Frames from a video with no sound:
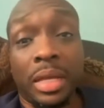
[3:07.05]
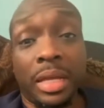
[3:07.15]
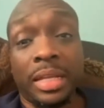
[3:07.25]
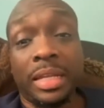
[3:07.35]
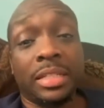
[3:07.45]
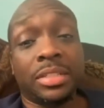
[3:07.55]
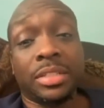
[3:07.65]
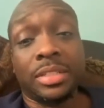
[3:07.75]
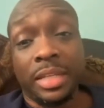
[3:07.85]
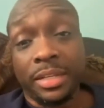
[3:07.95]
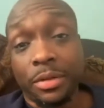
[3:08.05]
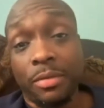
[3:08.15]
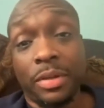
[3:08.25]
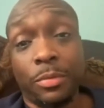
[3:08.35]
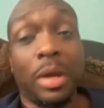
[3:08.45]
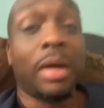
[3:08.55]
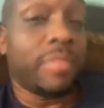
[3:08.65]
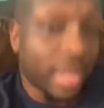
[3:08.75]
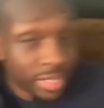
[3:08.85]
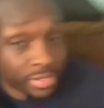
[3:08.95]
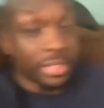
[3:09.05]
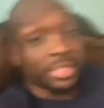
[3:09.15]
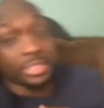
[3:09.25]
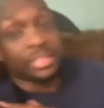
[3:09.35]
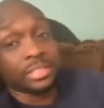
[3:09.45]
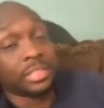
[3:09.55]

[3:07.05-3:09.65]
and it is just taking off like wildfire, and it is